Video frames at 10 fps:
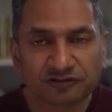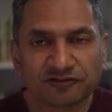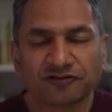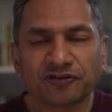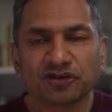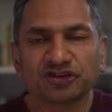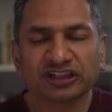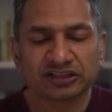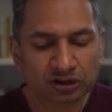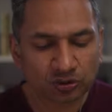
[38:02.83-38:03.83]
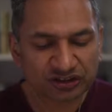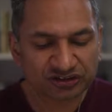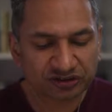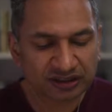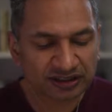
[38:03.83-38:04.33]
fudging the
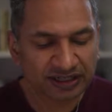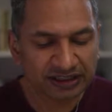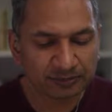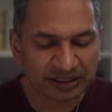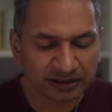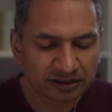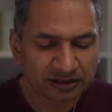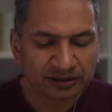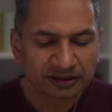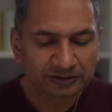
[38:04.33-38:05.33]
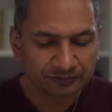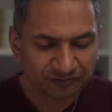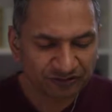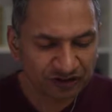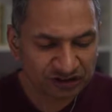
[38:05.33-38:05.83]
question, claiming,
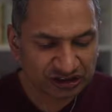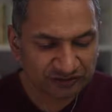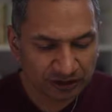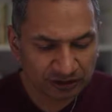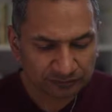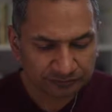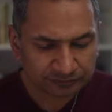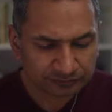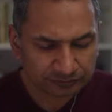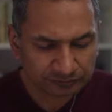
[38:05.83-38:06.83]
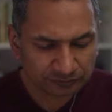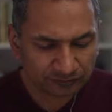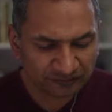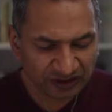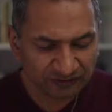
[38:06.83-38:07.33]
first of all,
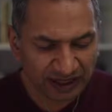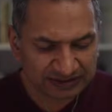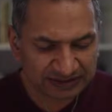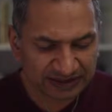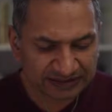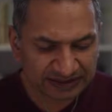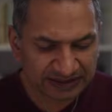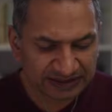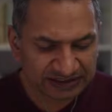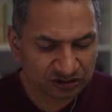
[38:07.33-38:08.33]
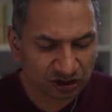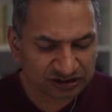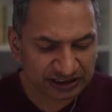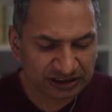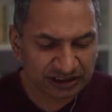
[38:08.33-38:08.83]
that it is not
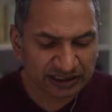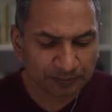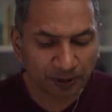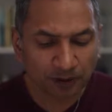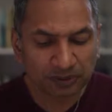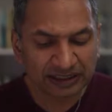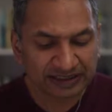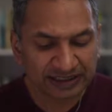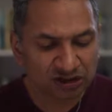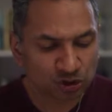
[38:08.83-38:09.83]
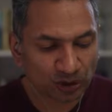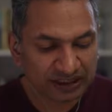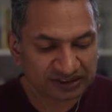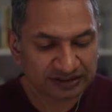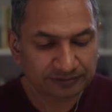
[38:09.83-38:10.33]
in the public
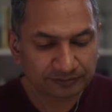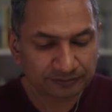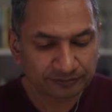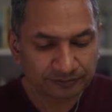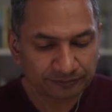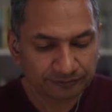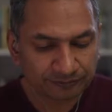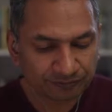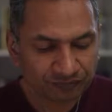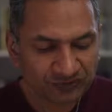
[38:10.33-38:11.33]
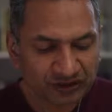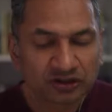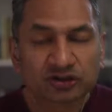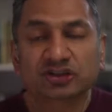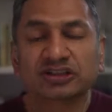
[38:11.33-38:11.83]
interest
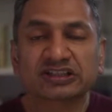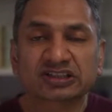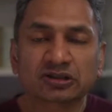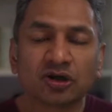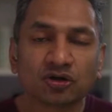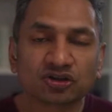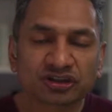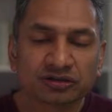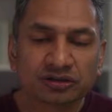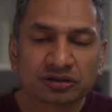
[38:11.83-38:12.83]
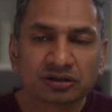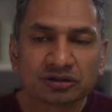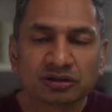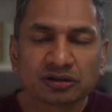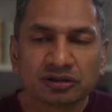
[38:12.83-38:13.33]
to disclose
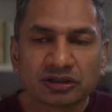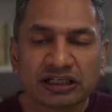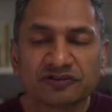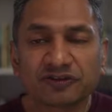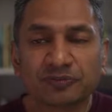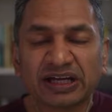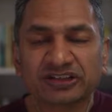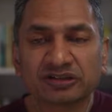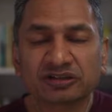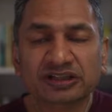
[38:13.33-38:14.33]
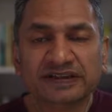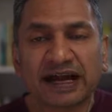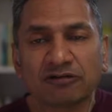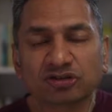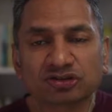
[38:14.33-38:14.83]
information on the
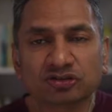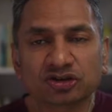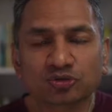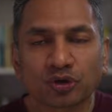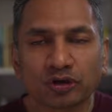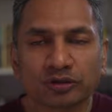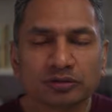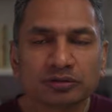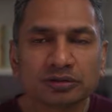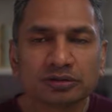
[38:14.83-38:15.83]
council's role